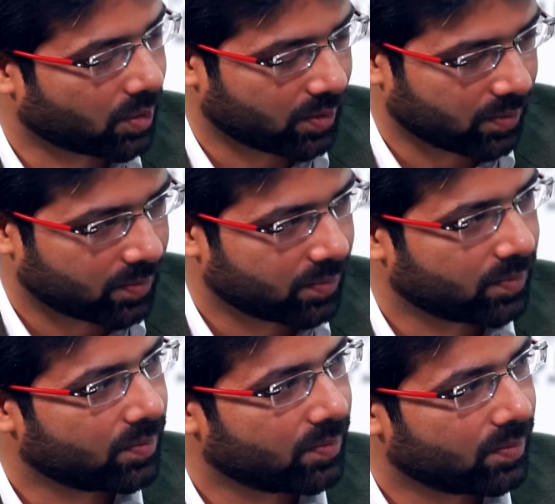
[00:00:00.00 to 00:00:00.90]
The okay. custom
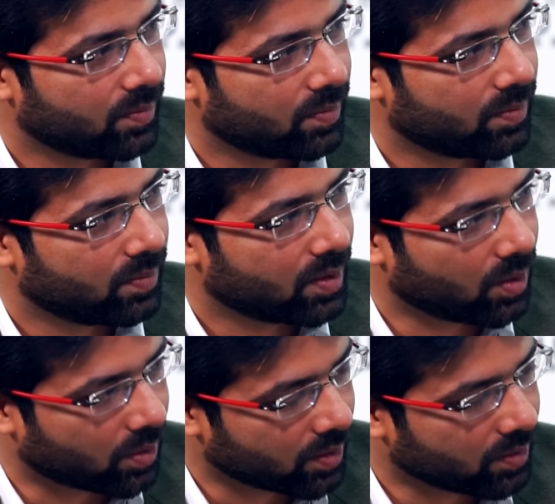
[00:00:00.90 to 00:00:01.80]
acquisition was never a problem.
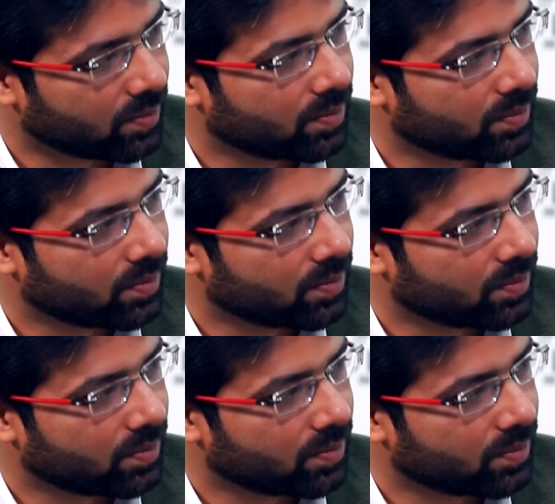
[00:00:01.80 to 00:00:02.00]
Okay.